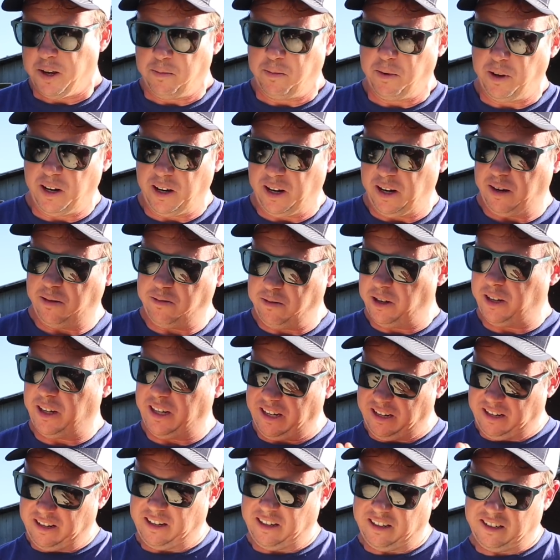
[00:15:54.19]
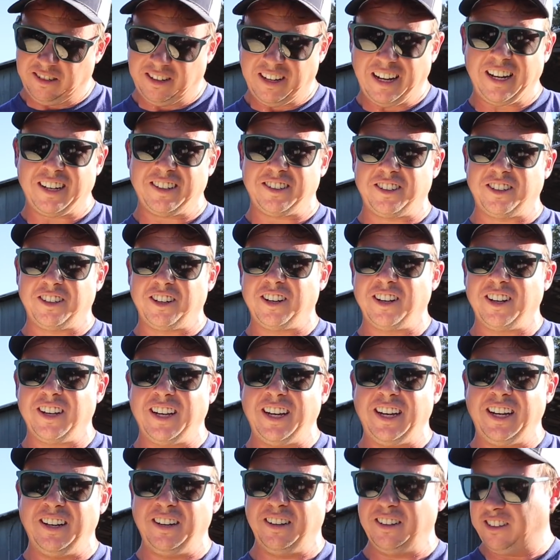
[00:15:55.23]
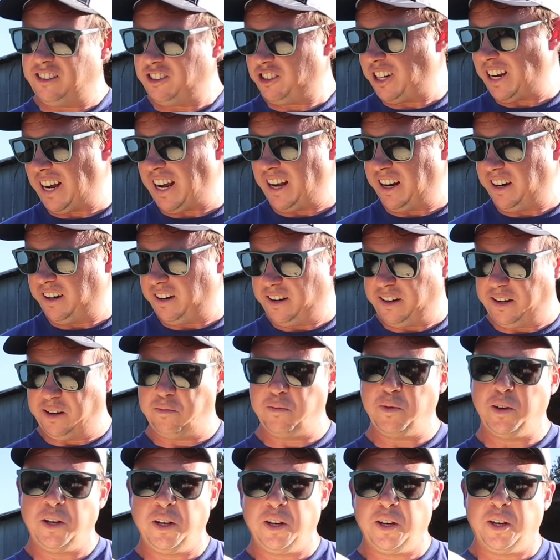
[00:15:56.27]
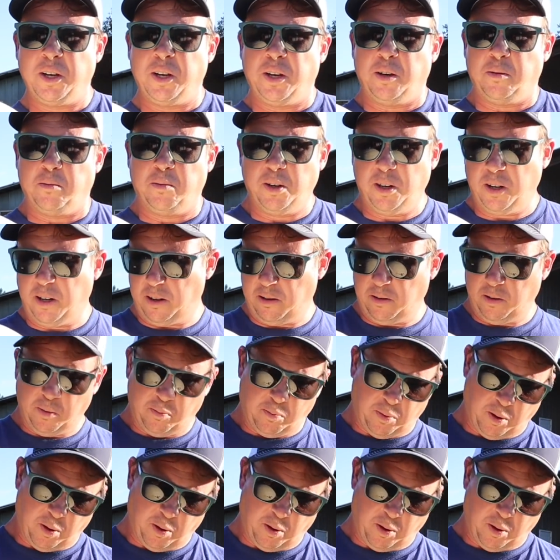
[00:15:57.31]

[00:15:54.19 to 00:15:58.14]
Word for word: but we'll get this nice and clean, shined up. Put it on the